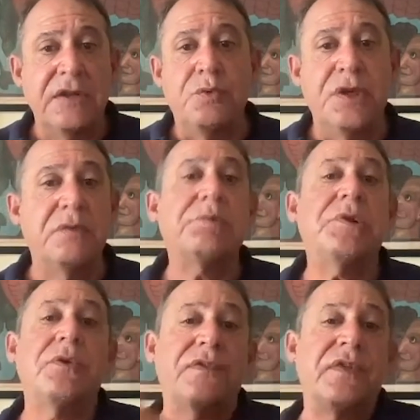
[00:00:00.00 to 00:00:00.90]
The wind
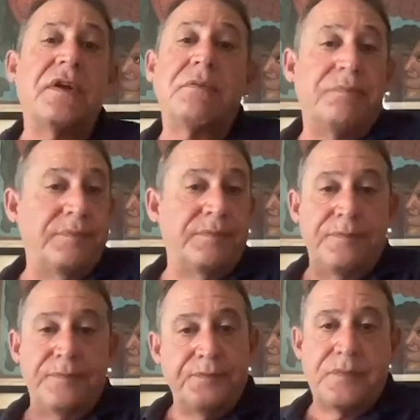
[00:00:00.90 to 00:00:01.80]
blows them,
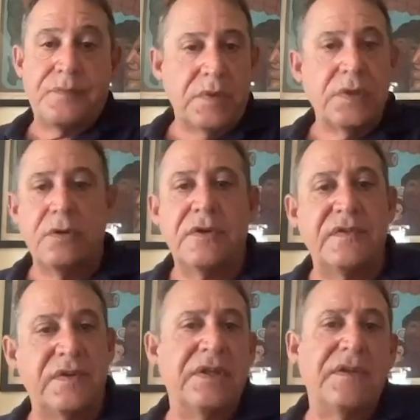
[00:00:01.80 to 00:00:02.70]
the
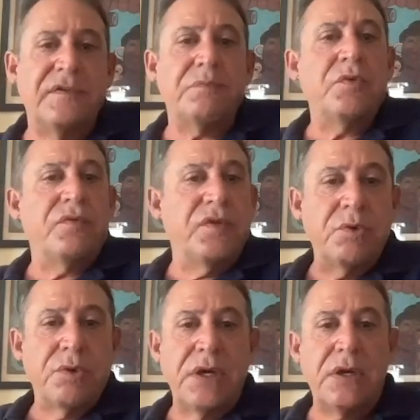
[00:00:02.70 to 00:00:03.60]
seas move them
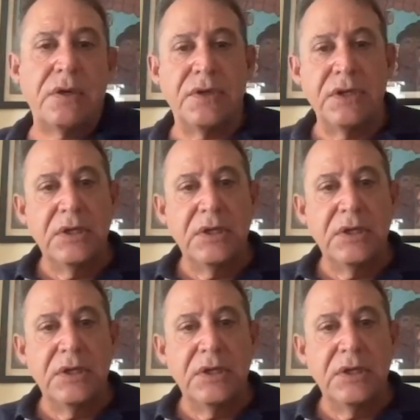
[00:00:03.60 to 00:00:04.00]
around.